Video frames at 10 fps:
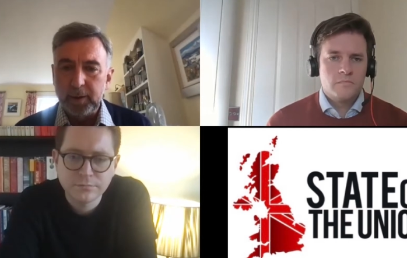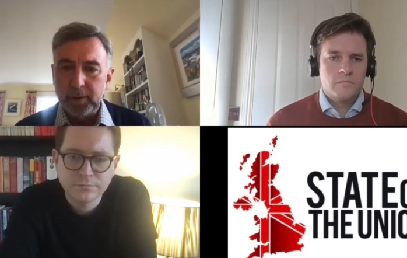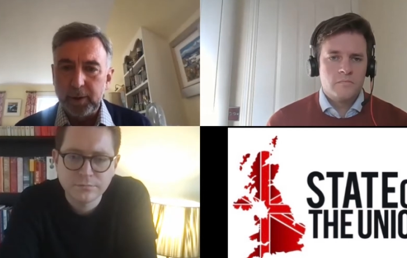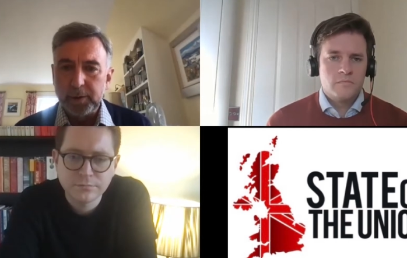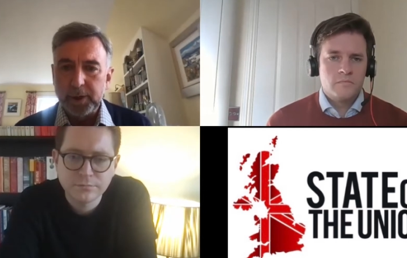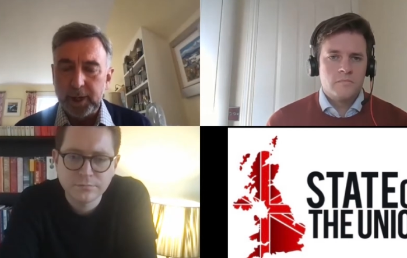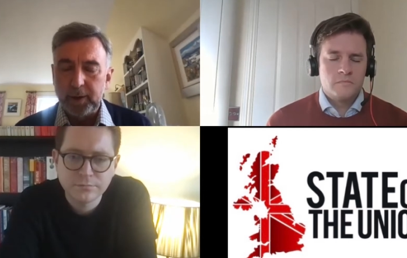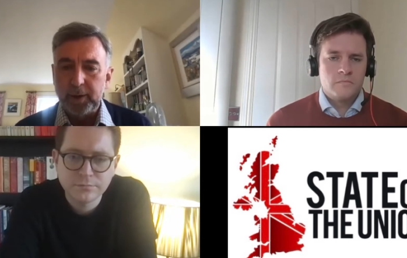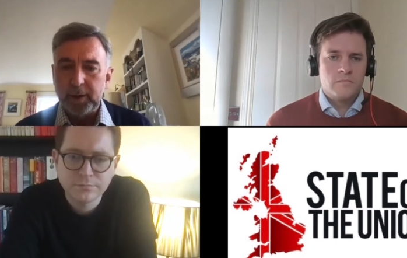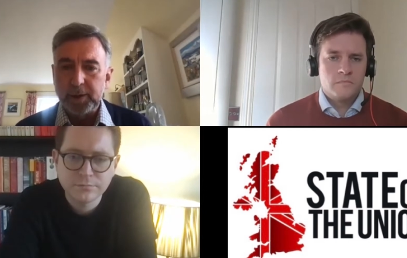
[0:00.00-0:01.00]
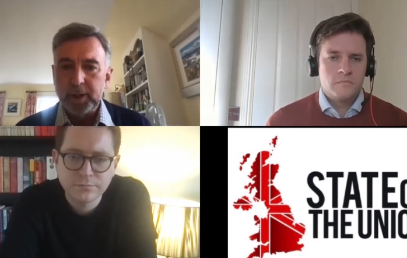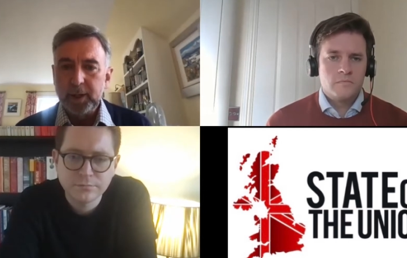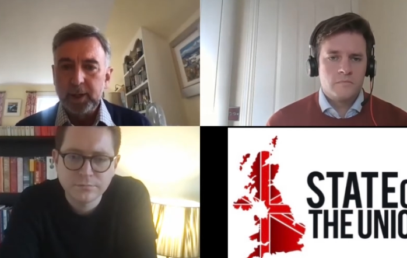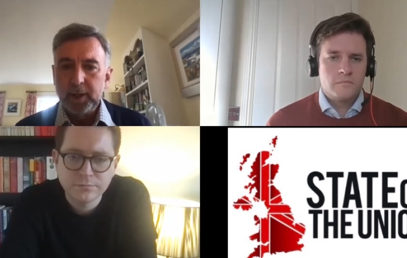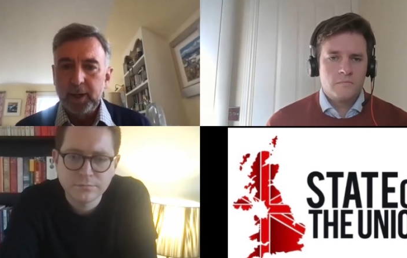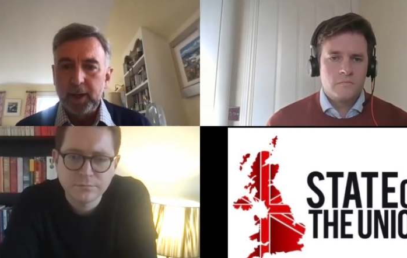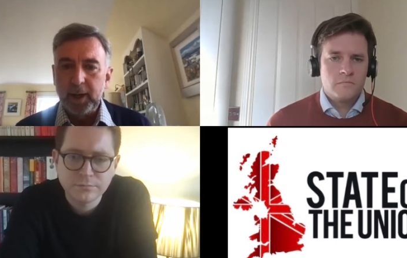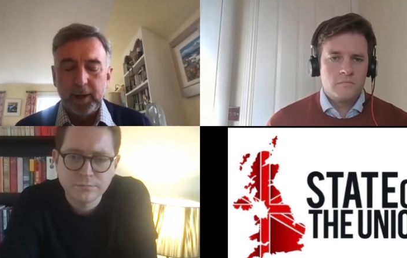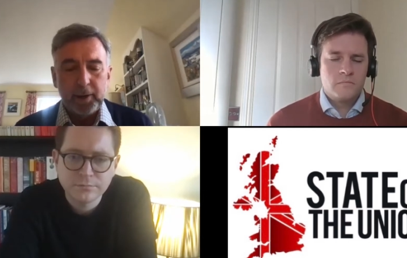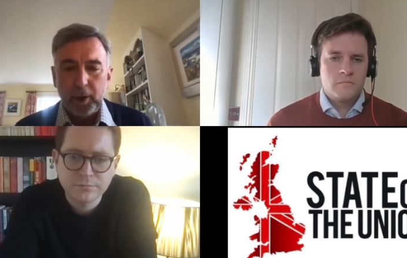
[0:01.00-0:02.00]
Speaker 1: those areas.
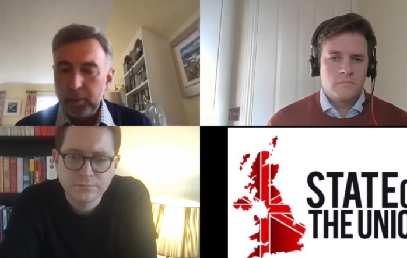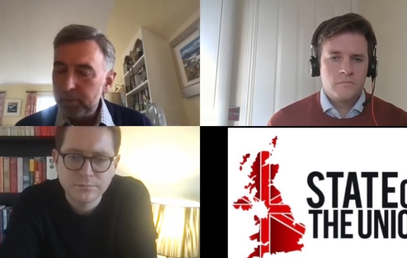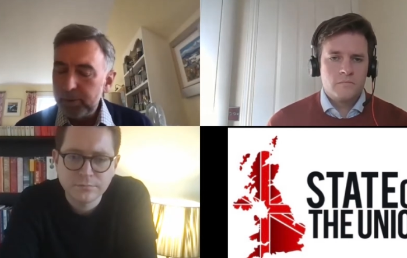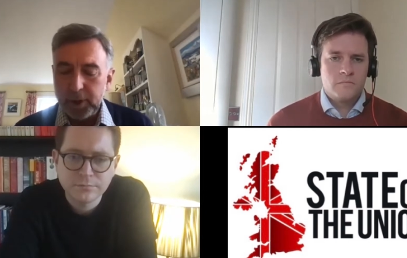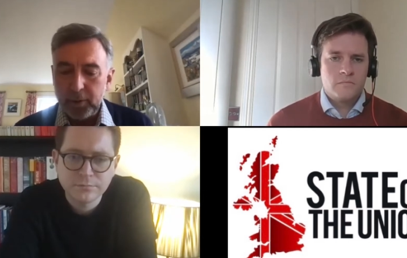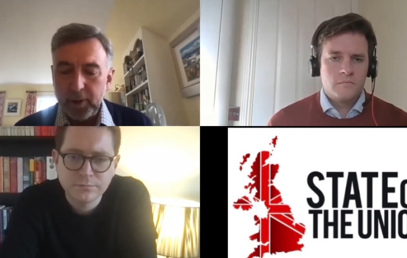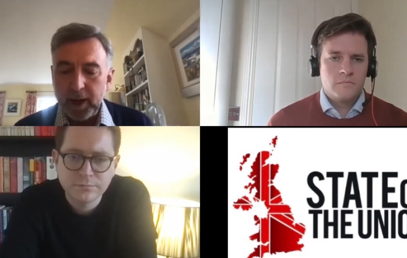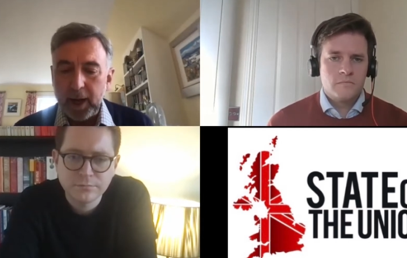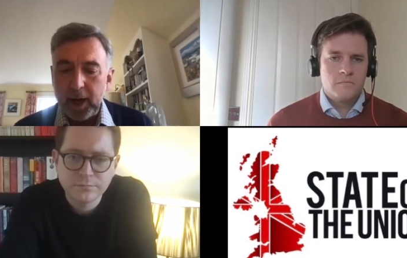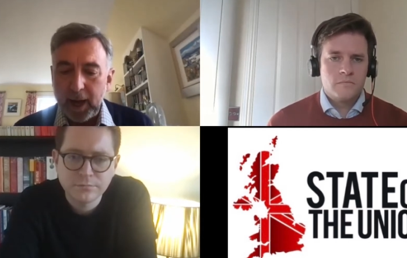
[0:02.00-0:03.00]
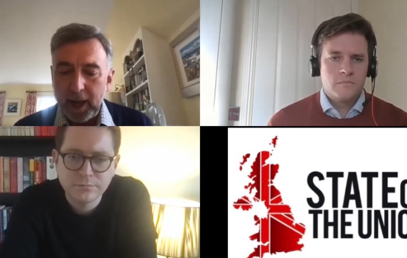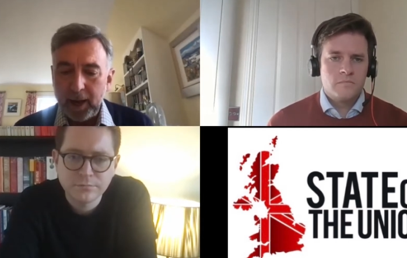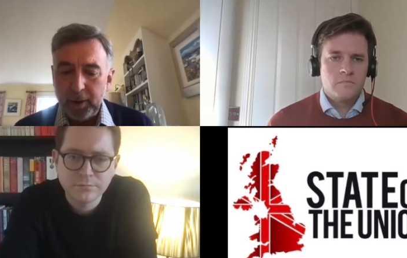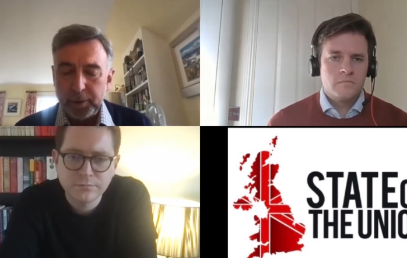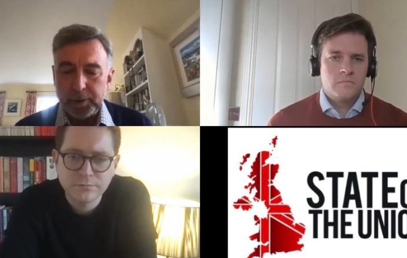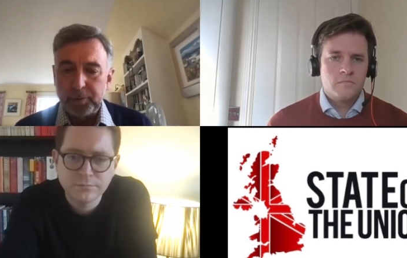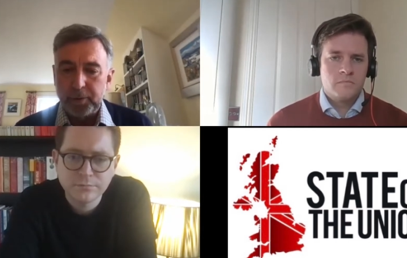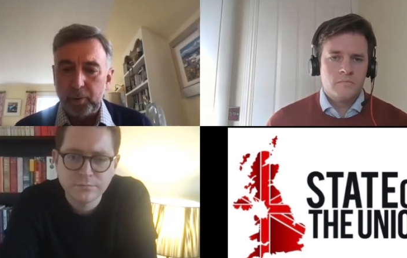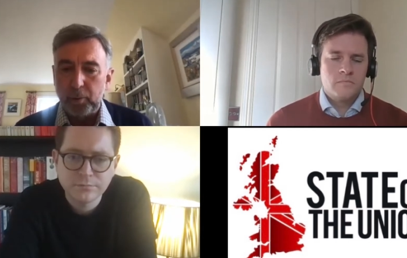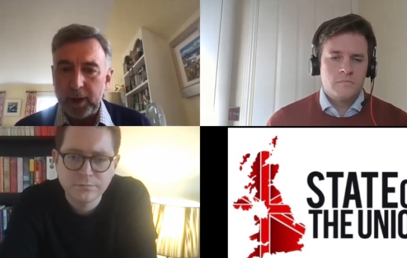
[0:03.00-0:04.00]
Uh, you know, so that allows for
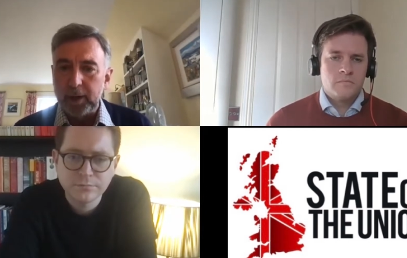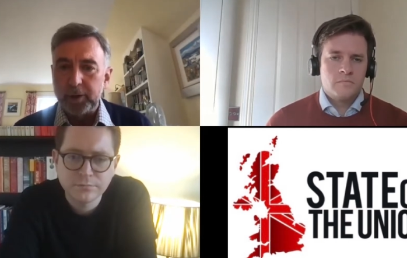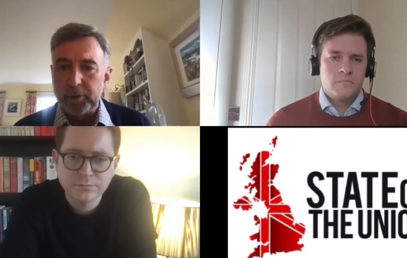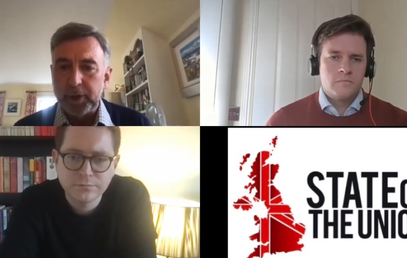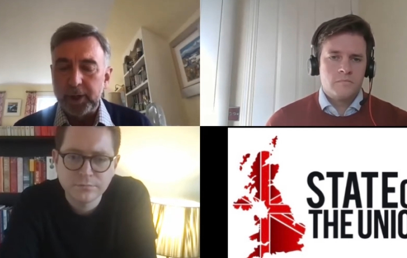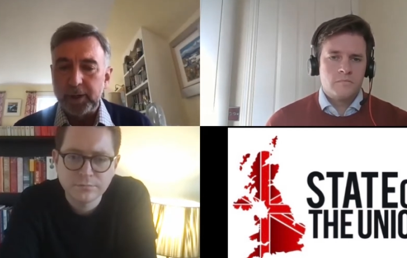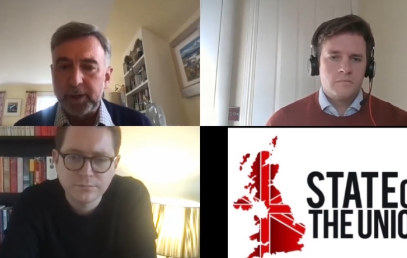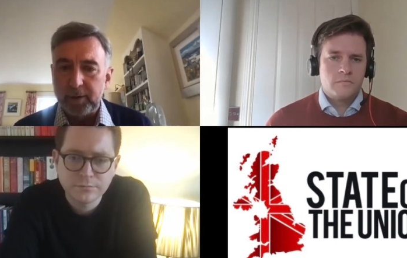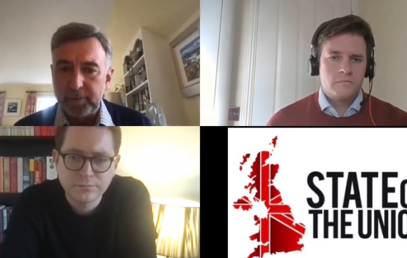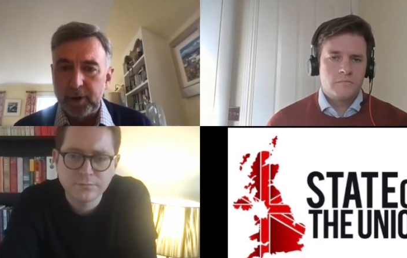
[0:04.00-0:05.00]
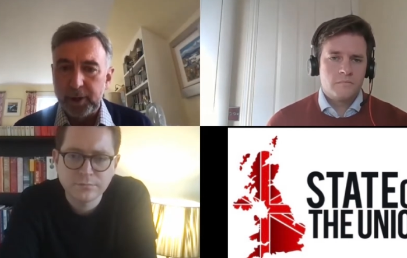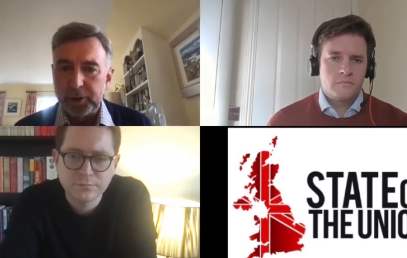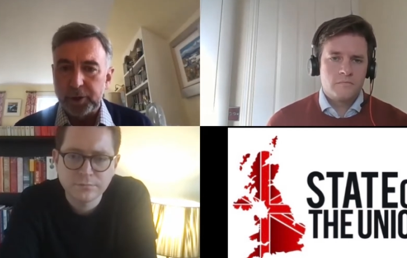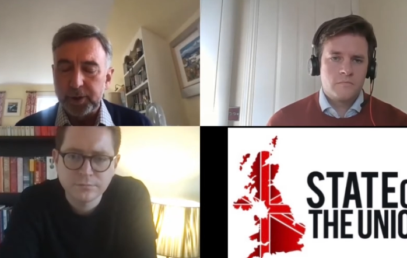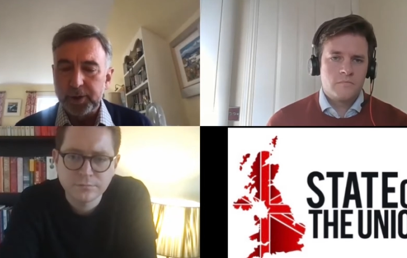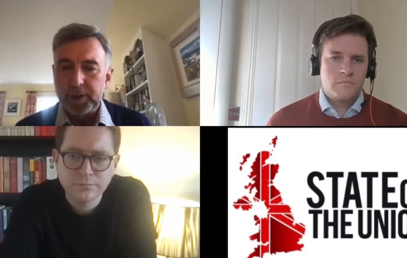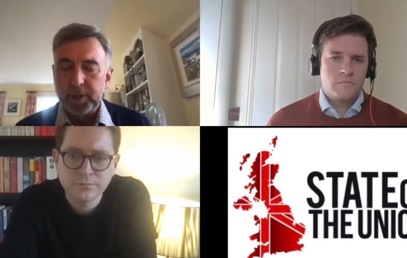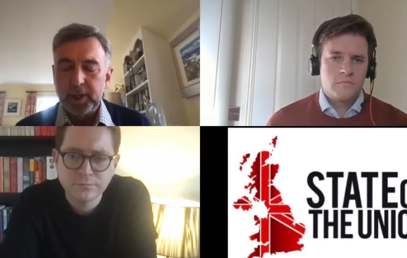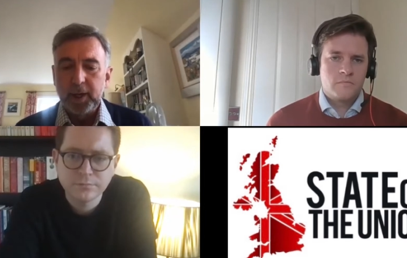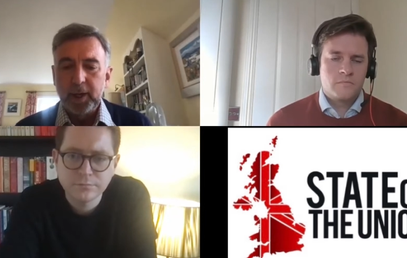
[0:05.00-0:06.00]
the regulatory divergence
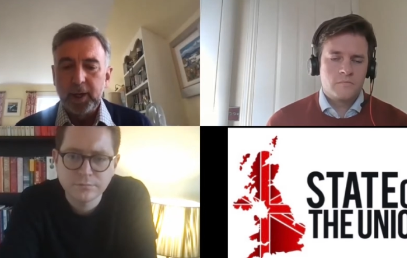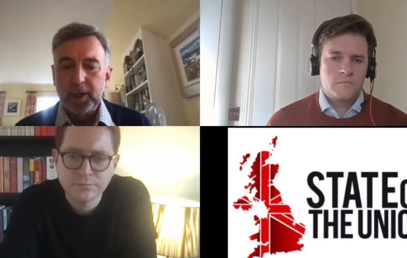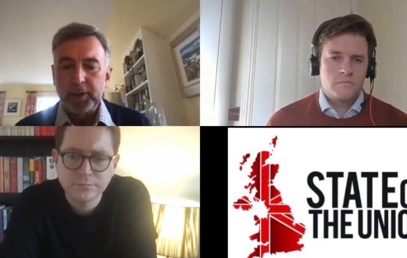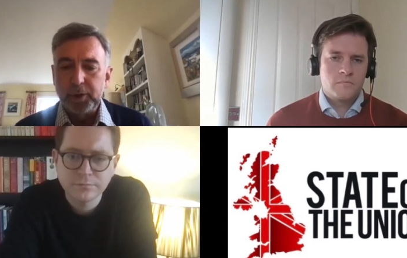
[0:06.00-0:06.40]
uh,